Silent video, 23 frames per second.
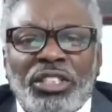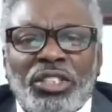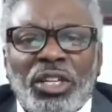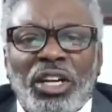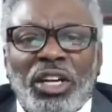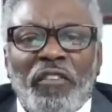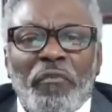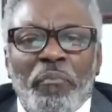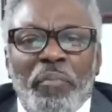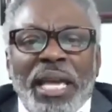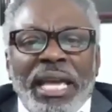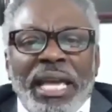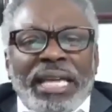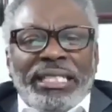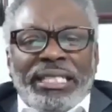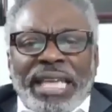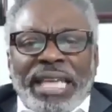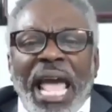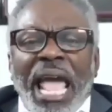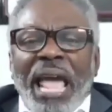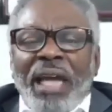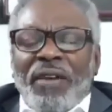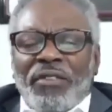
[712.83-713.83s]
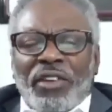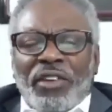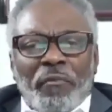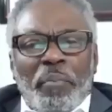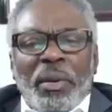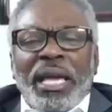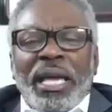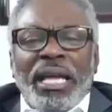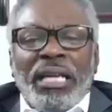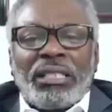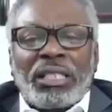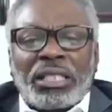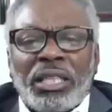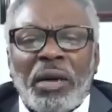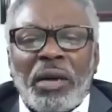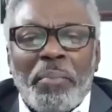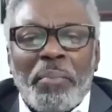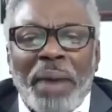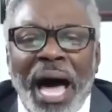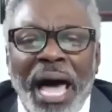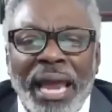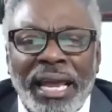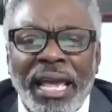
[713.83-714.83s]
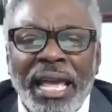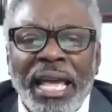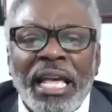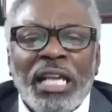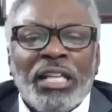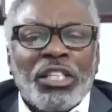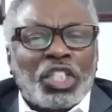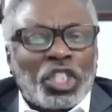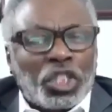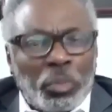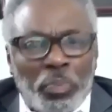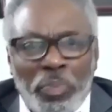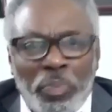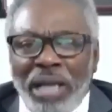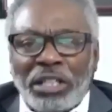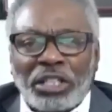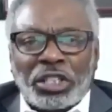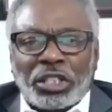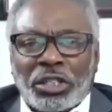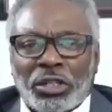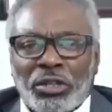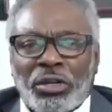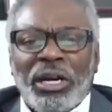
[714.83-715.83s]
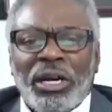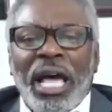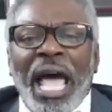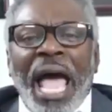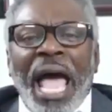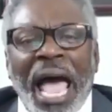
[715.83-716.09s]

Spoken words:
of being David, of being somebody special.